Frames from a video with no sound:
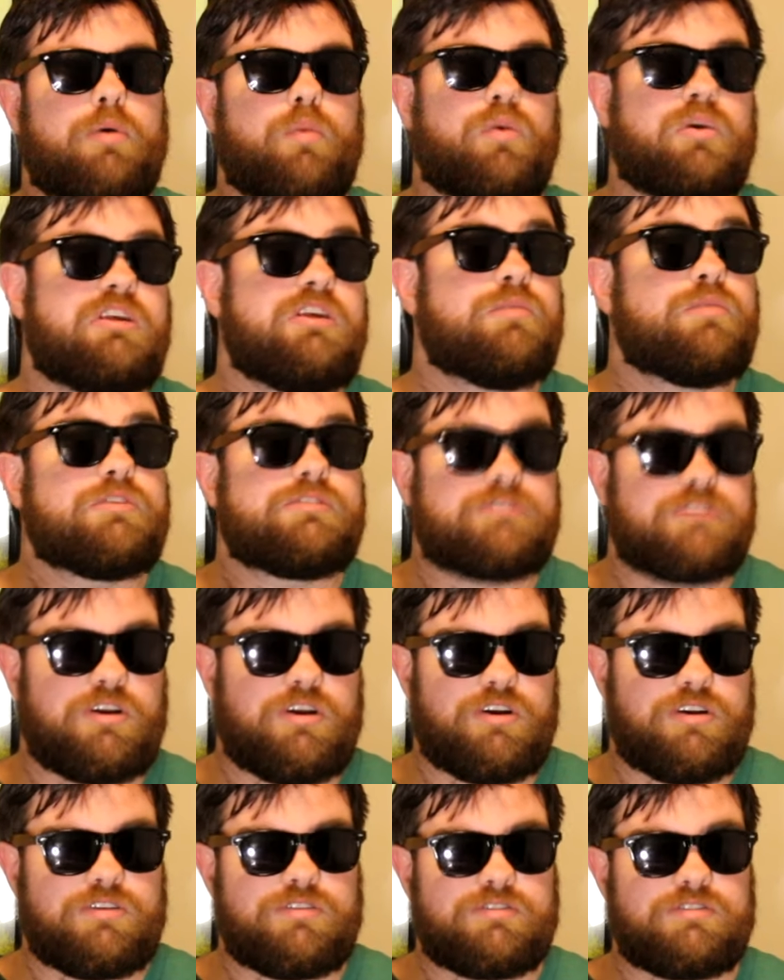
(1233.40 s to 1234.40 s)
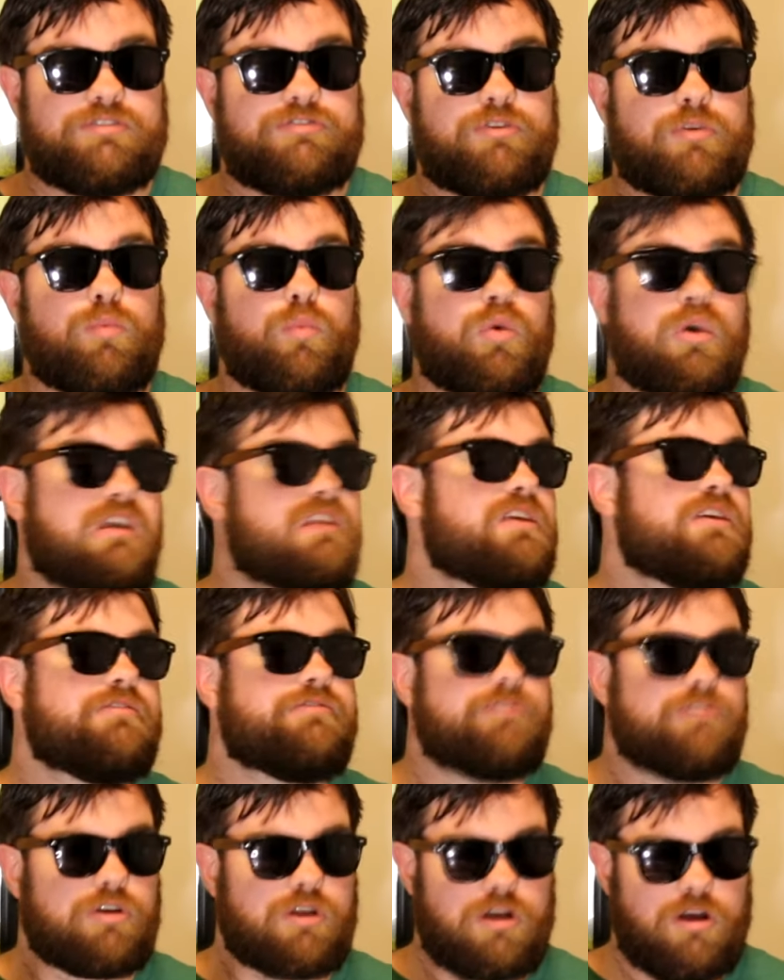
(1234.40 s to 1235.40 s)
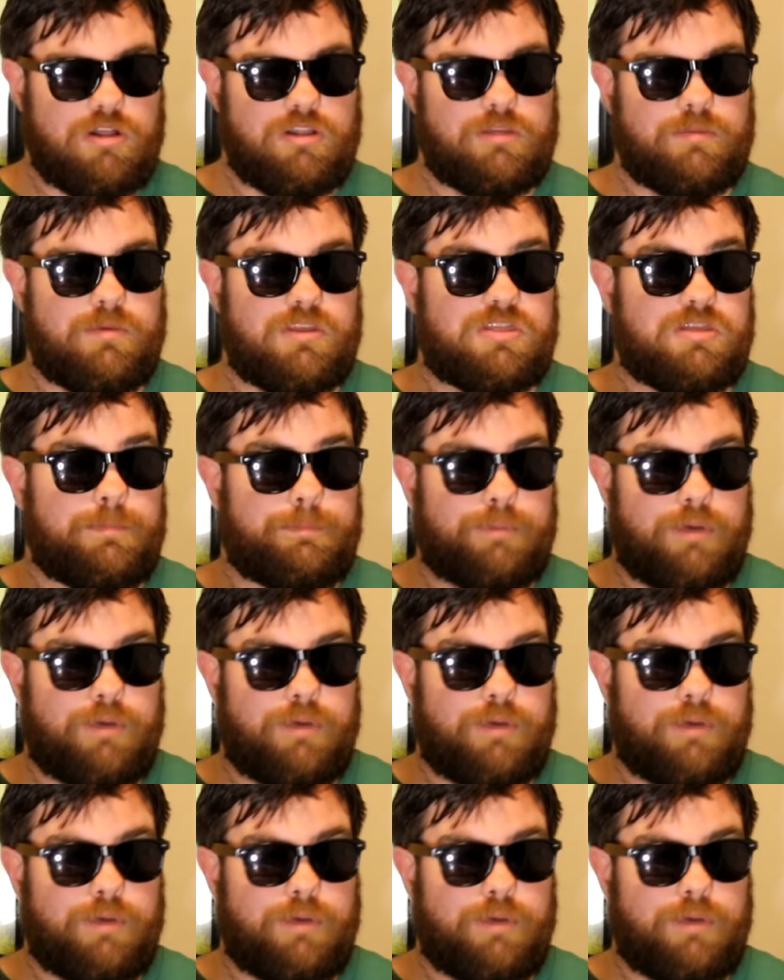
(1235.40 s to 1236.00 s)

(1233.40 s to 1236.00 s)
But when he returns from waiting for Colm at the